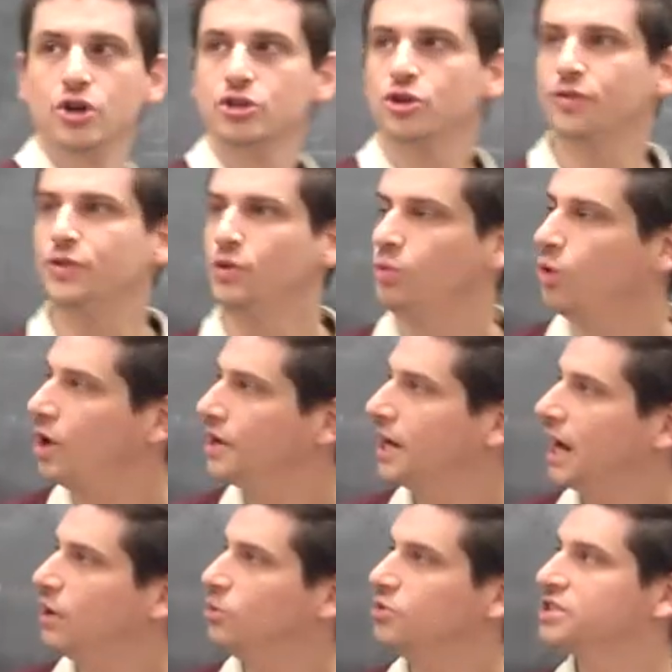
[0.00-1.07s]
So if you want,
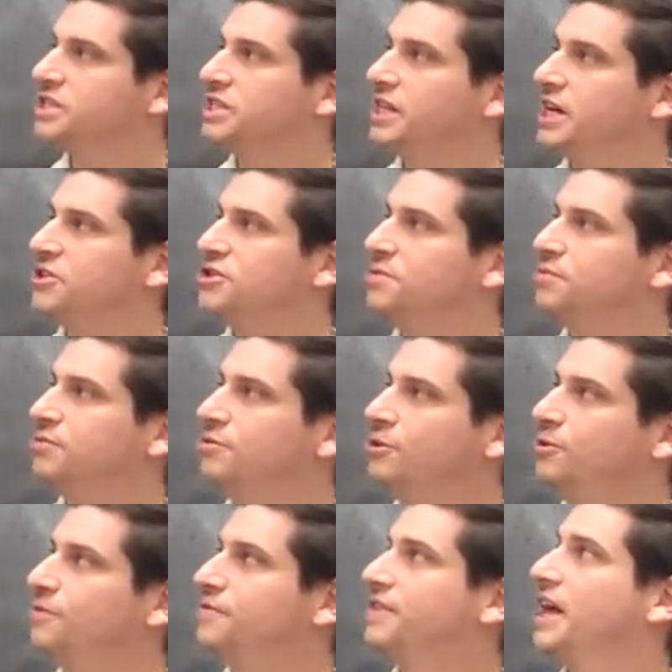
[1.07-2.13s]
I will sketch a
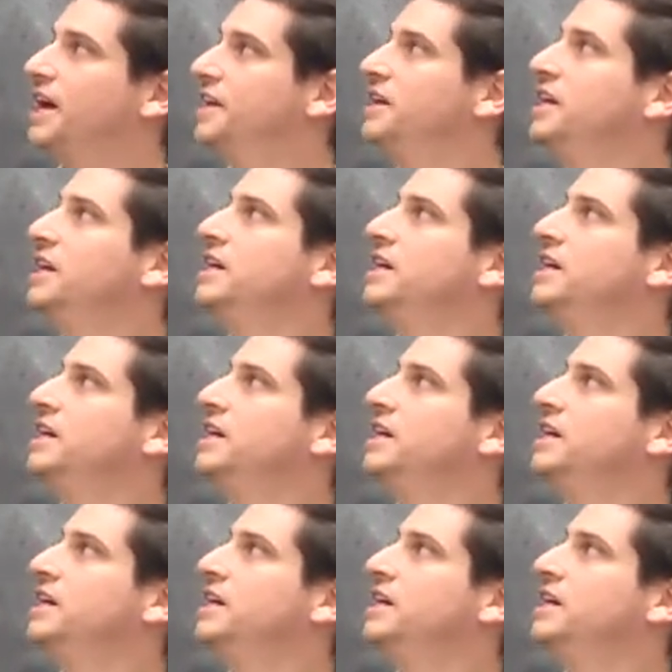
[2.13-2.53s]
proof that